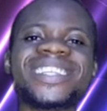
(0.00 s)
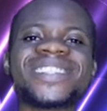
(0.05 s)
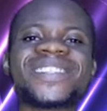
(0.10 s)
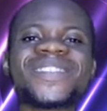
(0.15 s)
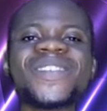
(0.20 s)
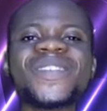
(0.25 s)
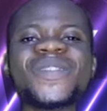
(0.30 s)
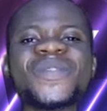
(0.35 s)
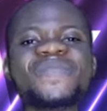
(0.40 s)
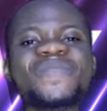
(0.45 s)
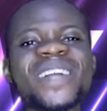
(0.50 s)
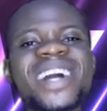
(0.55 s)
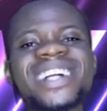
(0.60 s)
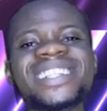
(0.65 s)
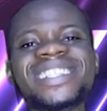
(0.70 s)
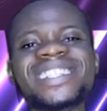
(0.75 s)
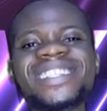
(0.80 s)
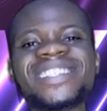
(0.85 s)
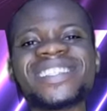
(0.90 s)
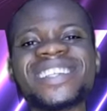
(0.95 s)
It's going to be
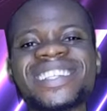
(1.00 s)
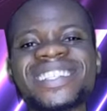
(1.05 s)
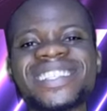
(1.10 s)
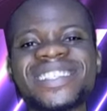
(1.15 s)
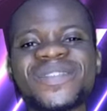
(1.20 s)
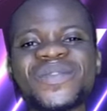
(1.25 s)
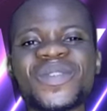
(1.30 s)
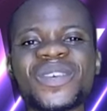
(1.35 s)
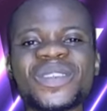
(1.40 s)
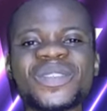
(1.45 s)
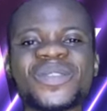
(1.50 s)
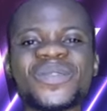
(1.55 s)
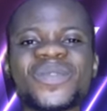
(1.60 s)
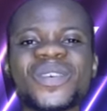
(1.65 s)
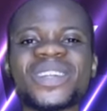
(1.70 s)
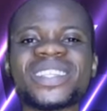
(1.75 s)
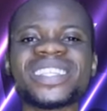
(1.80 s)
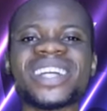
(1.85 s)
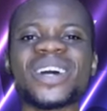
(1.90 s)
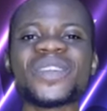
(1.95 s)
an interesting one to
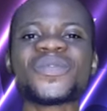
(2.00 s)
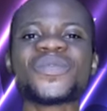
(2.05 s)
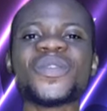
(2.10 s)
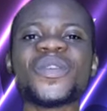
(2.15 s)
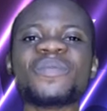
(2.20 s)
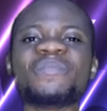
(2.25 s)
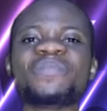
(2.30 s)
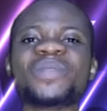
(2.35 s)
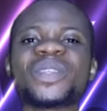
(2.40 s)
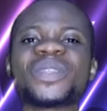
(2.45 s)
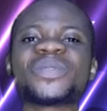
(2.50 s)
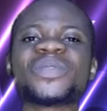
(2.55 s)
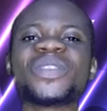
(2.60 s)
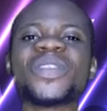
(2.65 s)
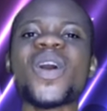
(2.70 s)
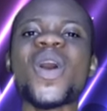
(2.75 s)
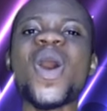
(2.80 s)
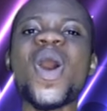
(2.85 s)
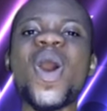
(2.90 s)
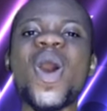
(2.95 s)
watch out for
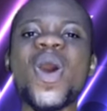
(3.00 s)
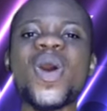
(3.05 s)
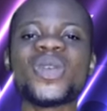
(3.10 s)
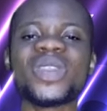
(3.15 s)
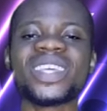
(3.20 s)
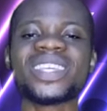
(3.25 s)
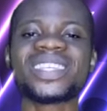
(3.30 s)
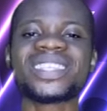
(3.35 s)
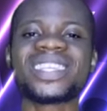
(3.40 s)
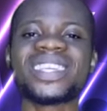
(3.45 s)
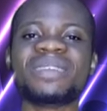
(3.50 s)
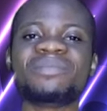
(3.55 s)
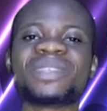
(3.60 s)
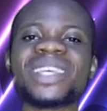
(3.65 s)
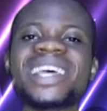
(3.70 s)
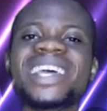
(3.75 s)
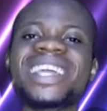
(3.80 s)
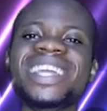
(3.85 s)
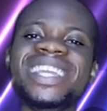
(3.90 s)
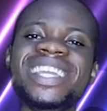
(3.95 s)
between all these teams
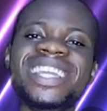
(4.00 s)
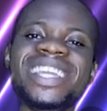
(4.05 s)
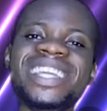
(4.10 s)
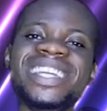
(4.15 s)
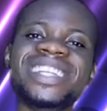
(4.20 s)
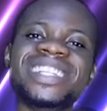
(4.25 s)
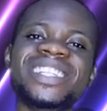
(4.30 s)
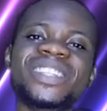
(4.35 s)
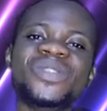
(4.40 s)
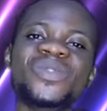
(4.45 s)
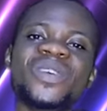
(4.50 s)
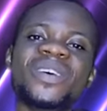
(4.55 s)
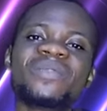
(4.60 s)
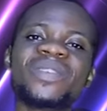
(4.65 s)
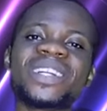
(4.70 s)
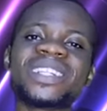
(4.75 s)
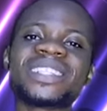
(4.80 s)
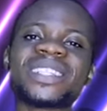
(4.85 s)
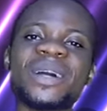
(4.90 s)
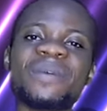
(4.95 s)
in the
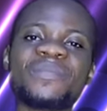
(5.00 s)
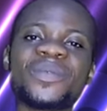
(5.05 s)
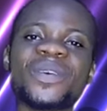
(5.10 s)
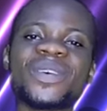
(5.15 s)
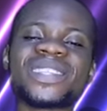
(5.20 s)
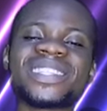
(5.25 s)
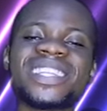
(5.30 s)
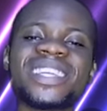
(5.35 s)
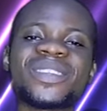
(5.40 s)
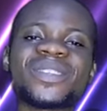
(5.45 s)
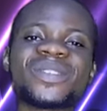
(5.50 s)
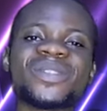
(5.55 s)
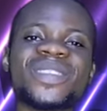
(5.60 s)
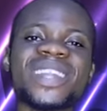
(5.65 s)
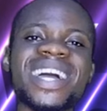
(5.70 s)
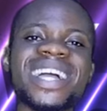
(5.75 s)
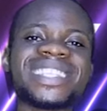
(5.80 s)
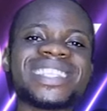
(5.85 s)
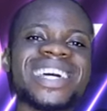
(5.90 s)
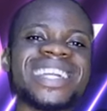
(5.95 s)
UEFA Champions League
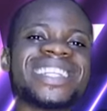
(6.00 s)
tonight.